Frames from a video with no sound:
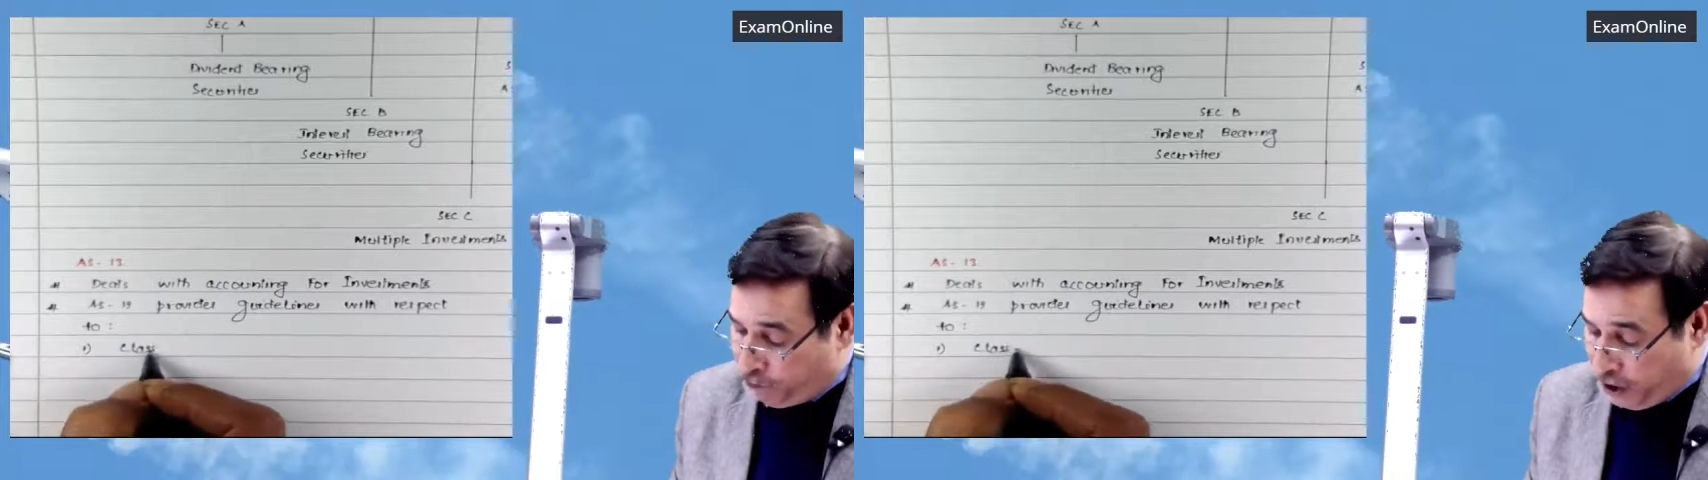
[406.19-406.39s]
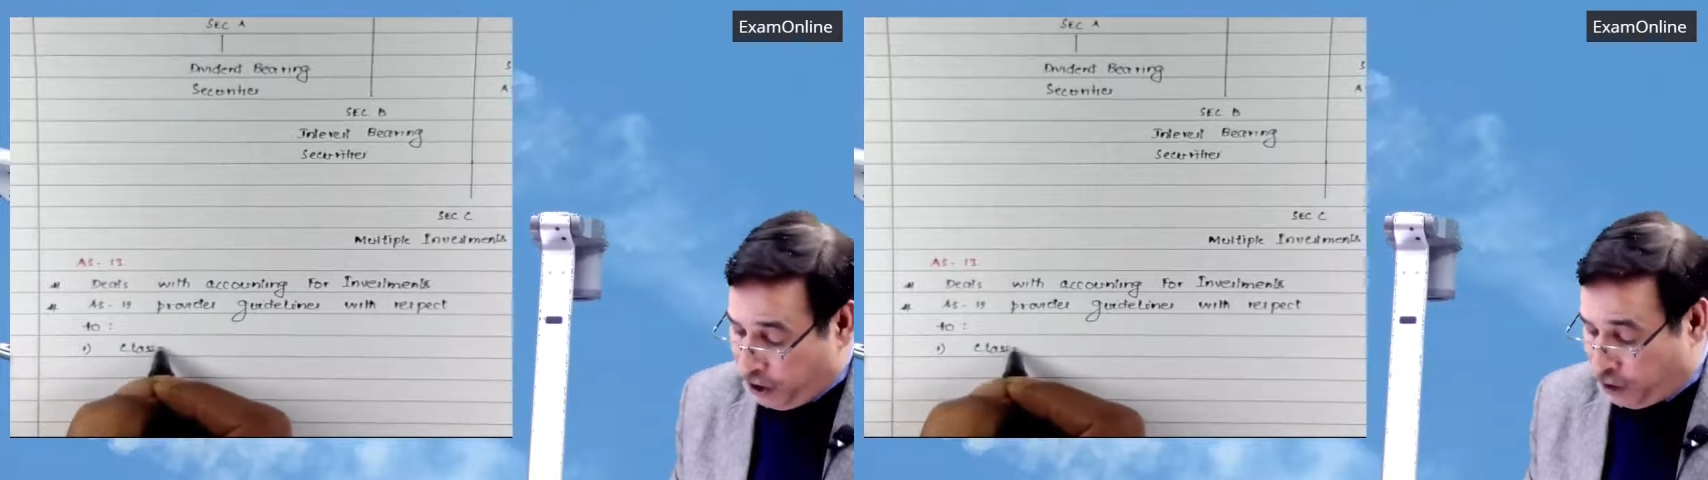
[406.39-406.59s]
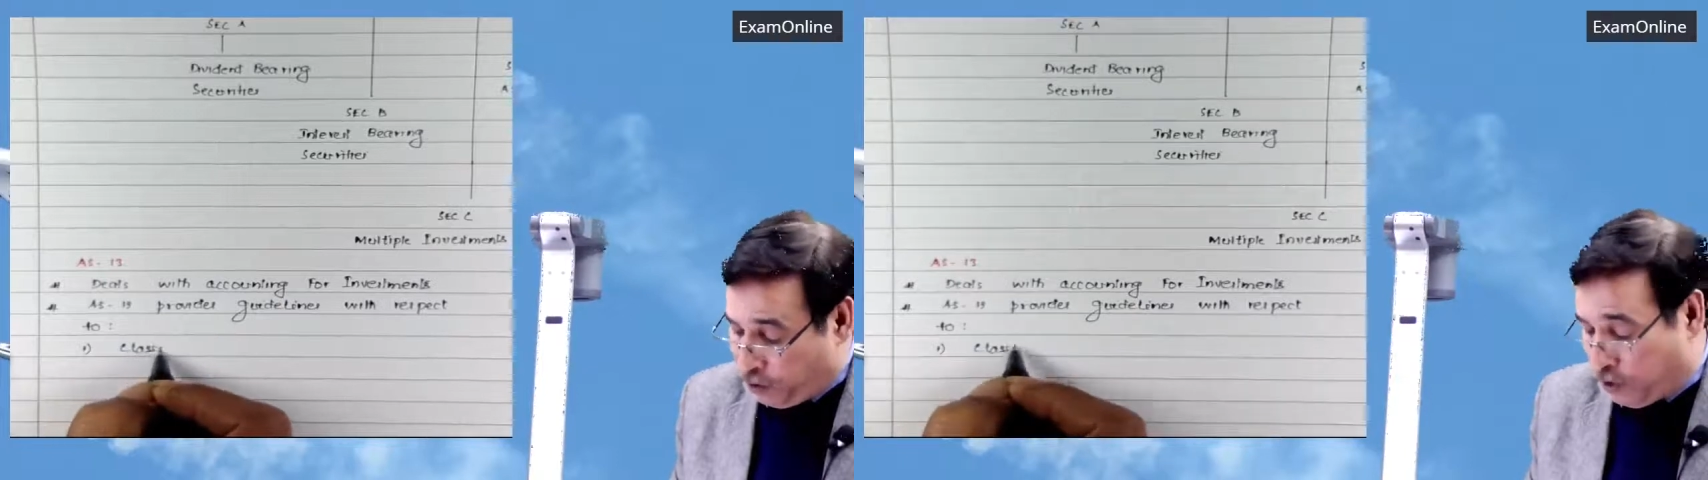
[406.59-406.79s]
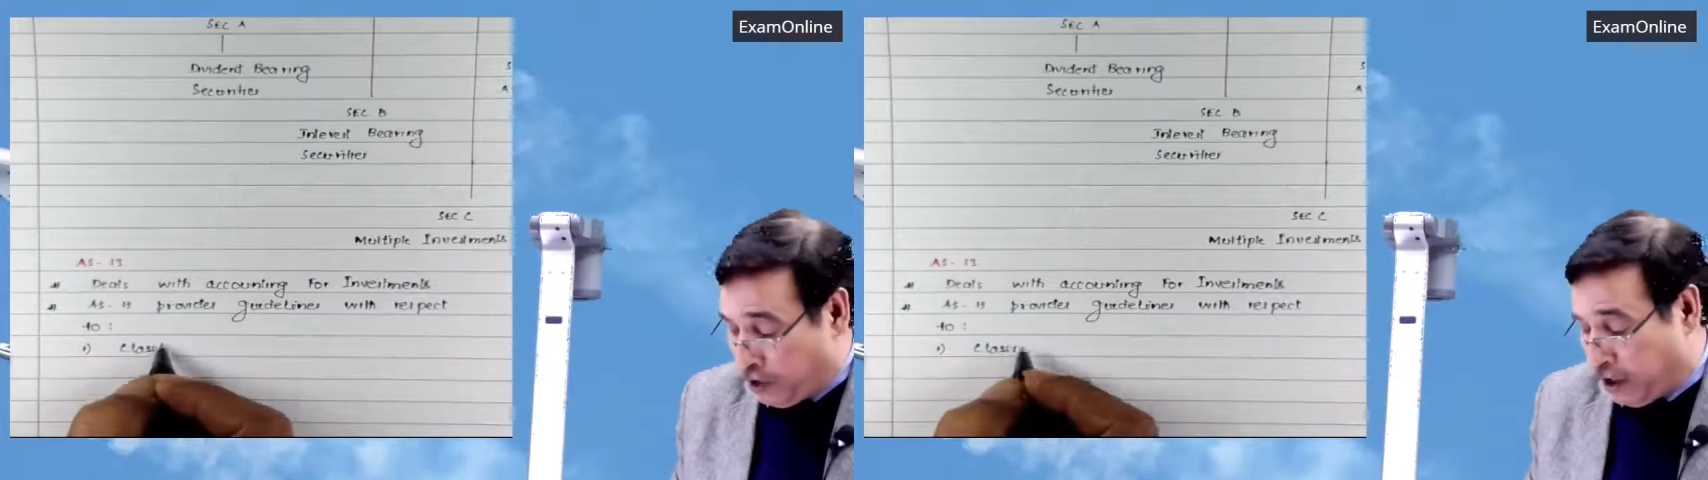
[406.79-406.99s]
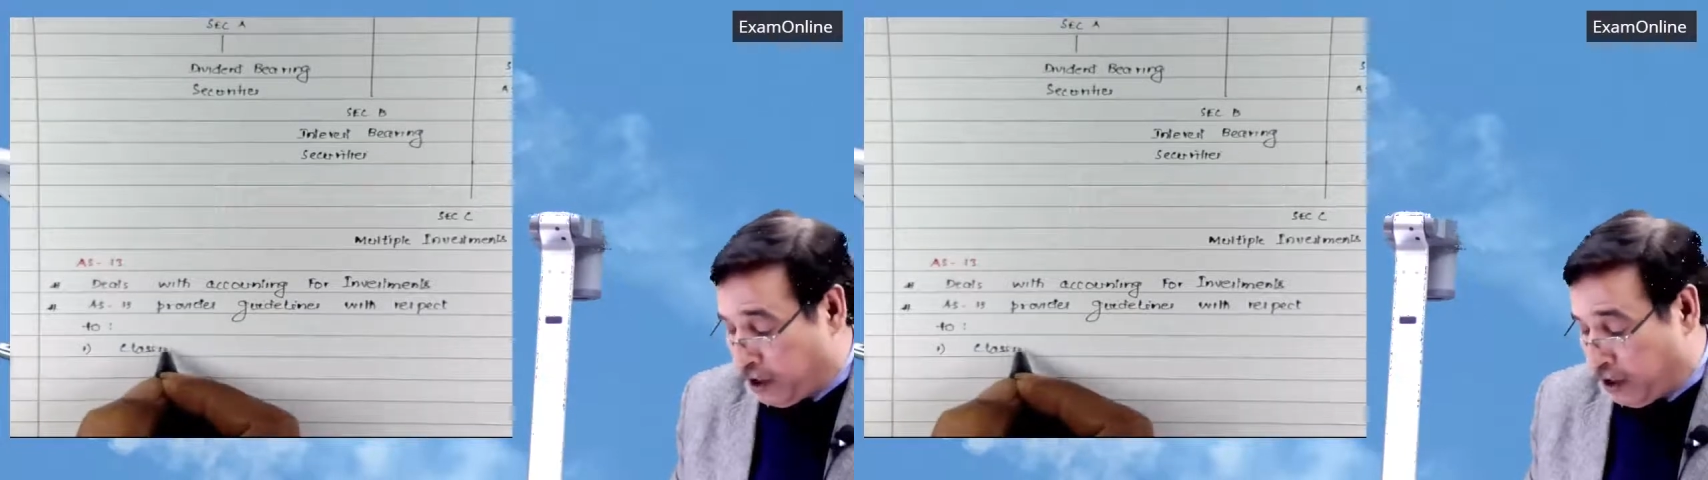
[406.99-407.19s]
we need to
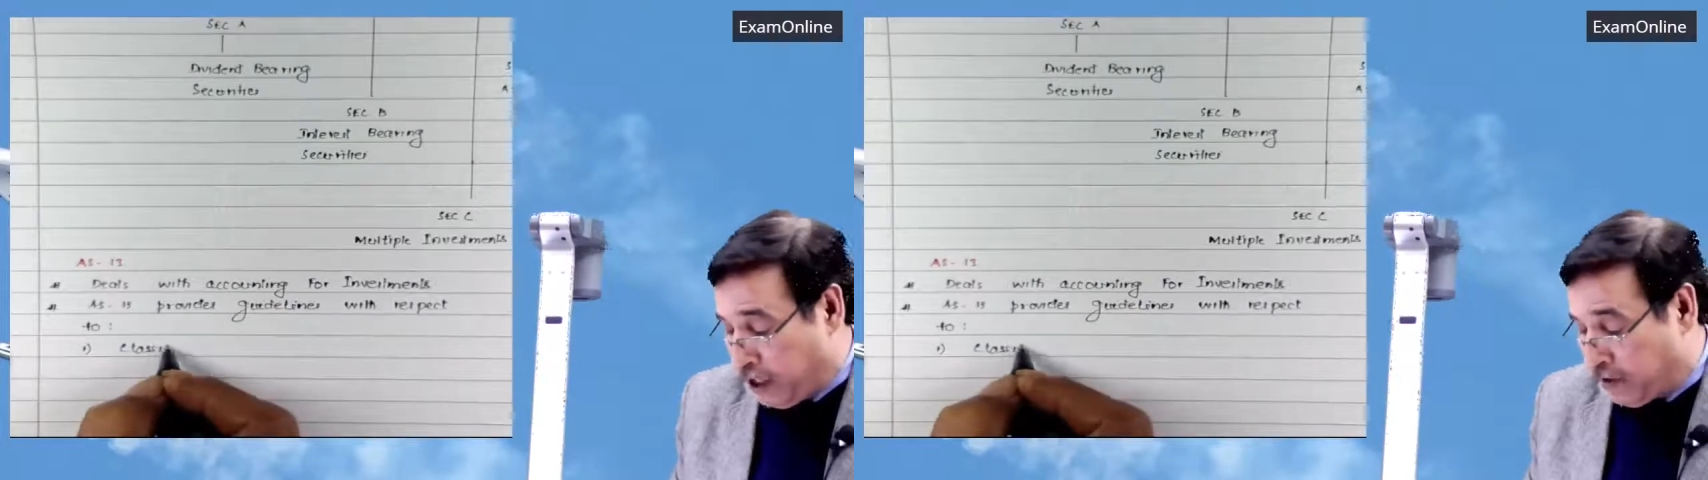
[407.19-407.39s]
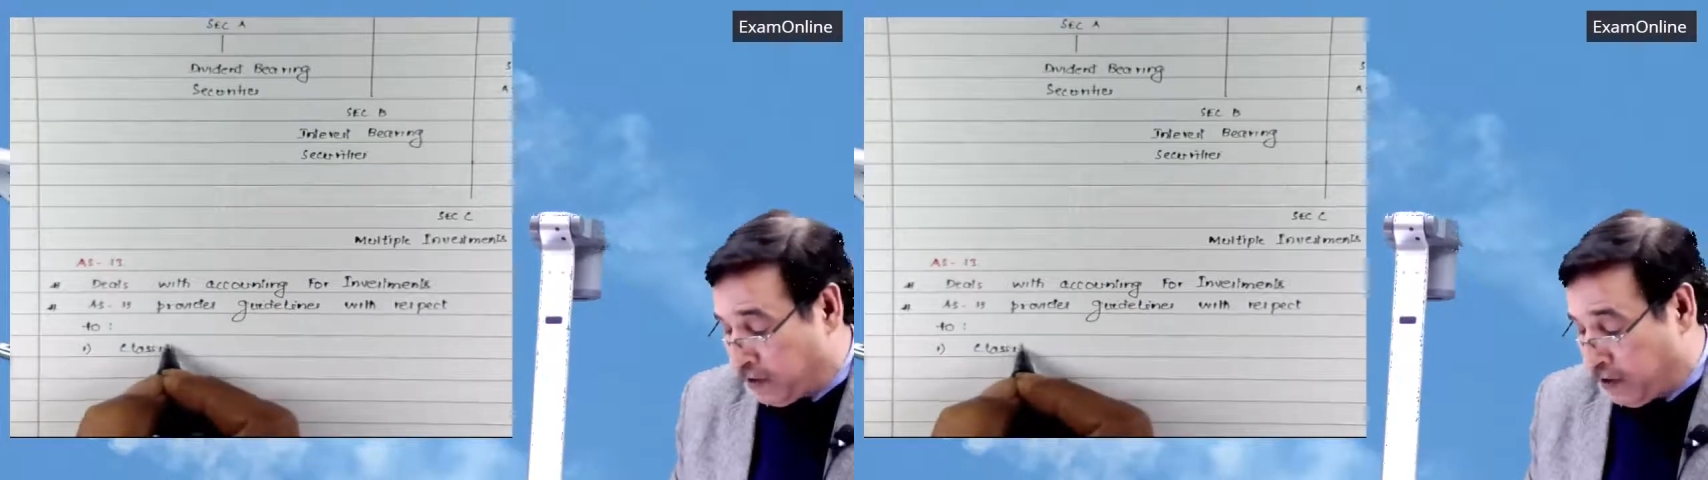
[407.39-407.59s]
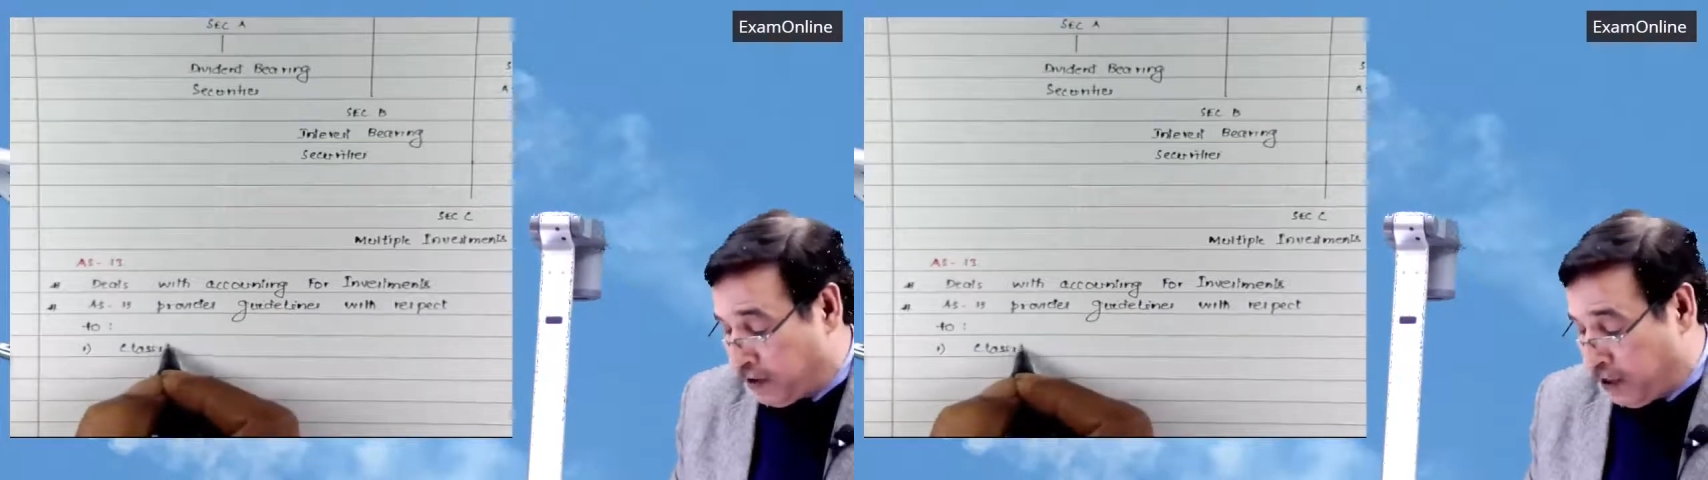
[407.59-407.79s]
categorize it,